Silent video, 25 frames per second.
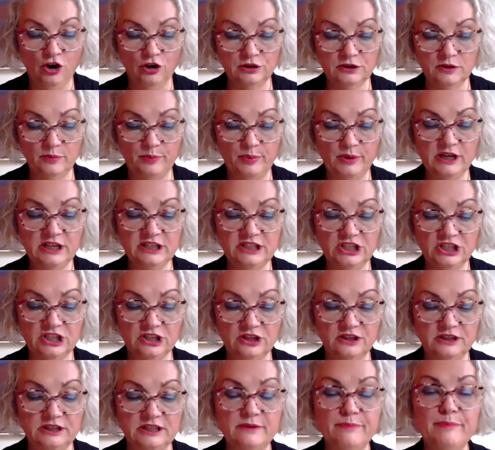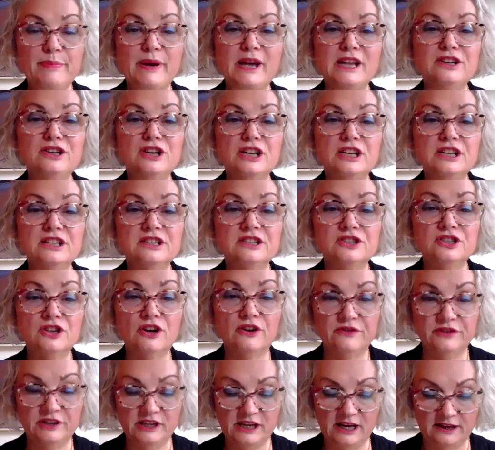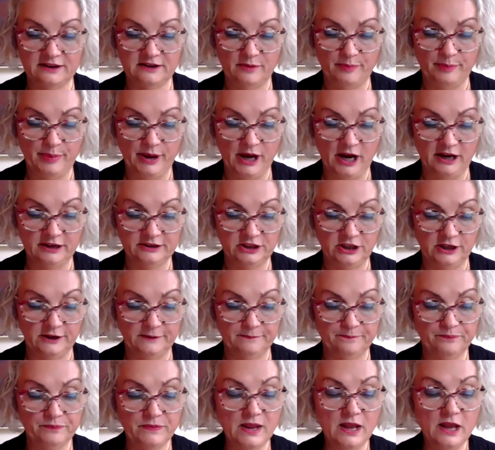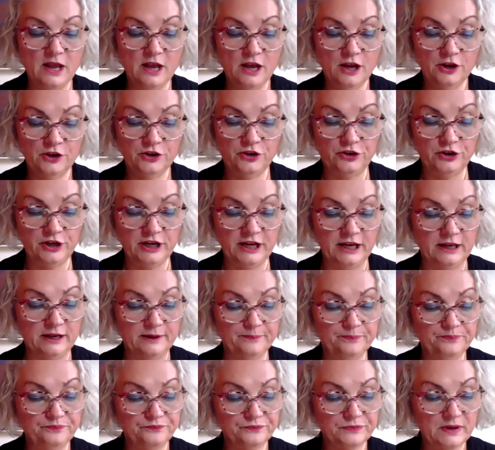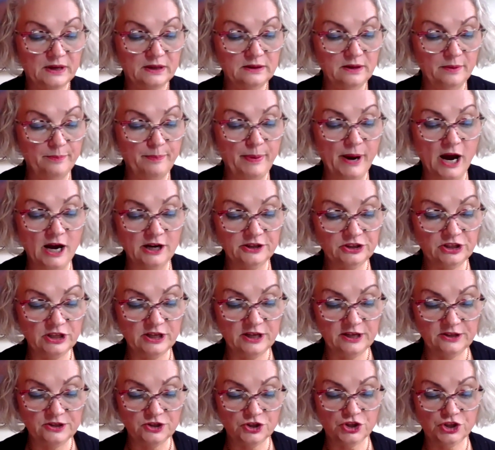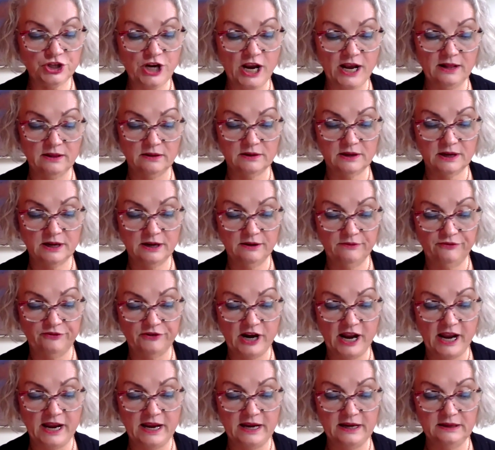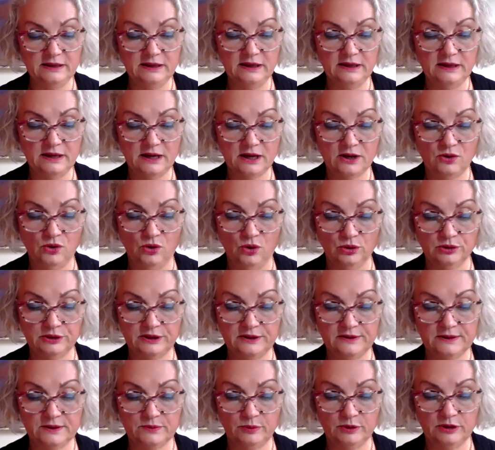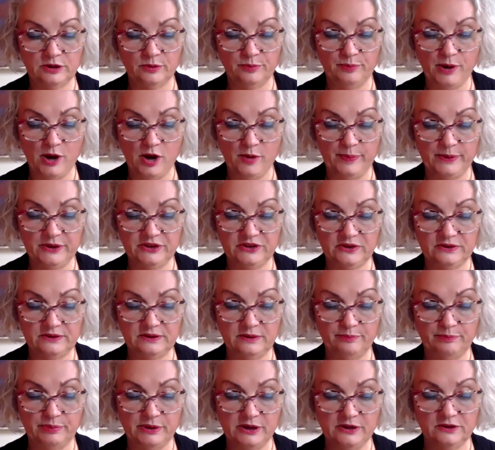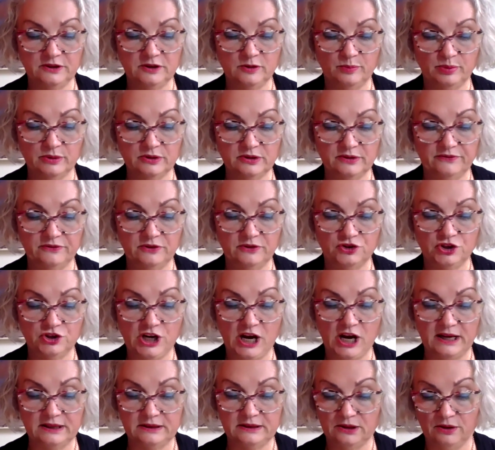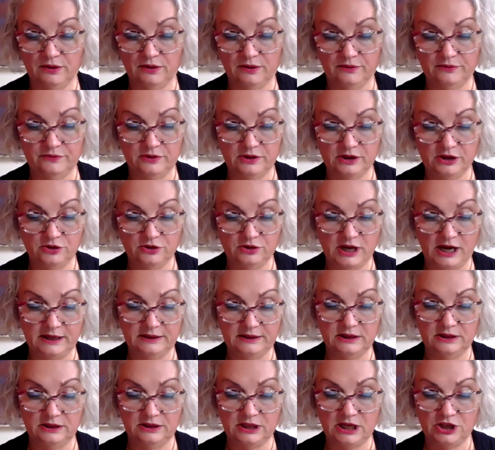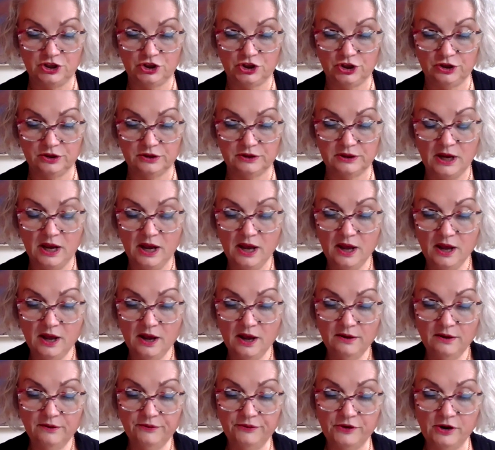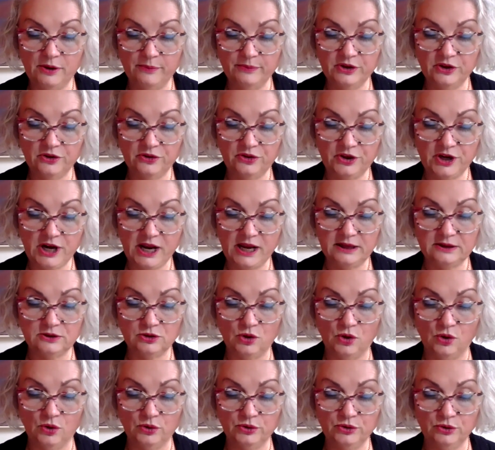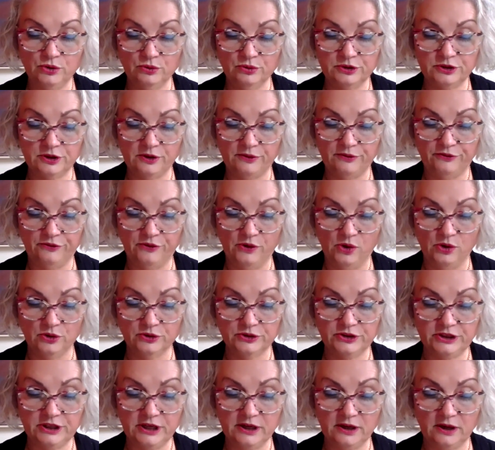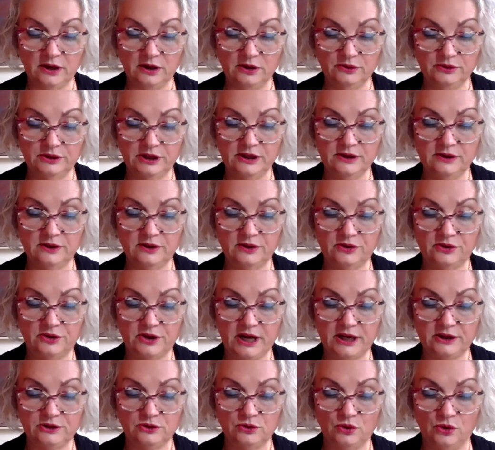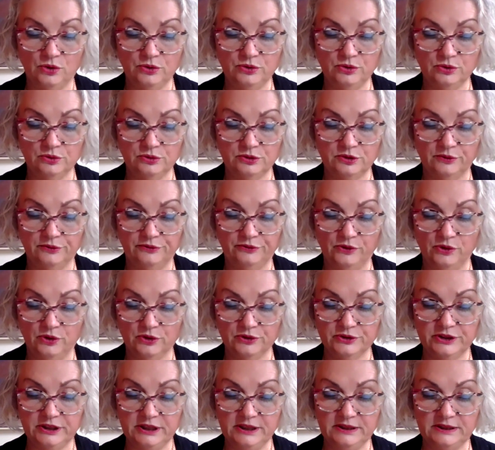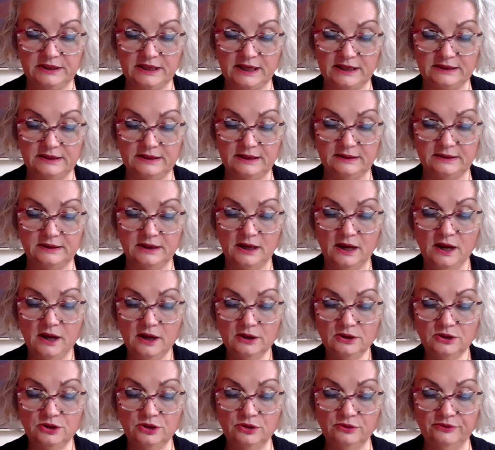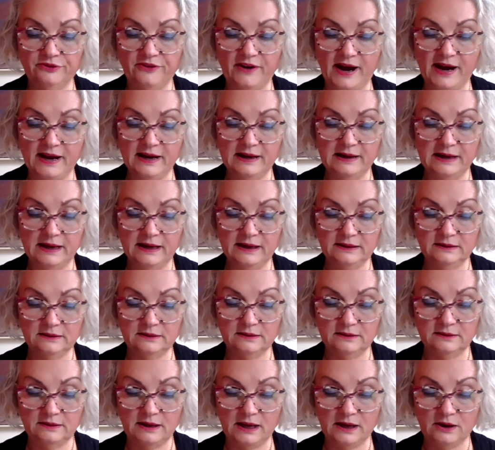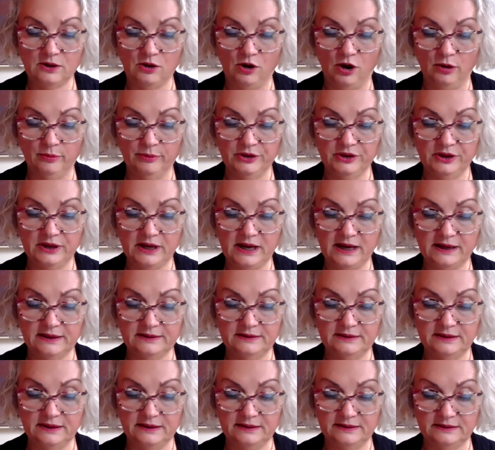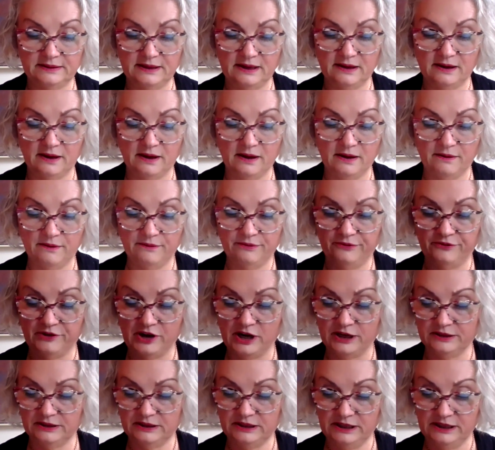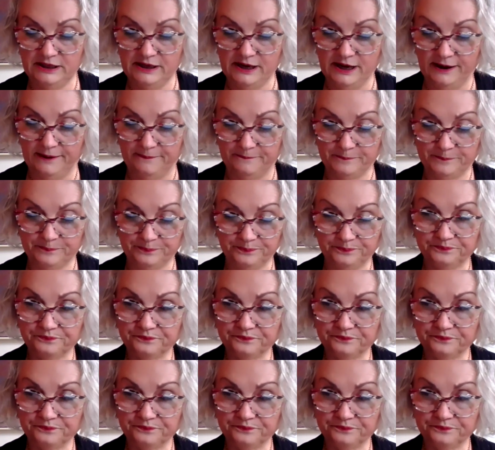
or the political independence of the other party. 3. The parties shall refrain, in accordance with the purposes and principles of the Charter of the United Nations, from the threat or use of force, including the threat or use of force intended to violate their common existing frontier.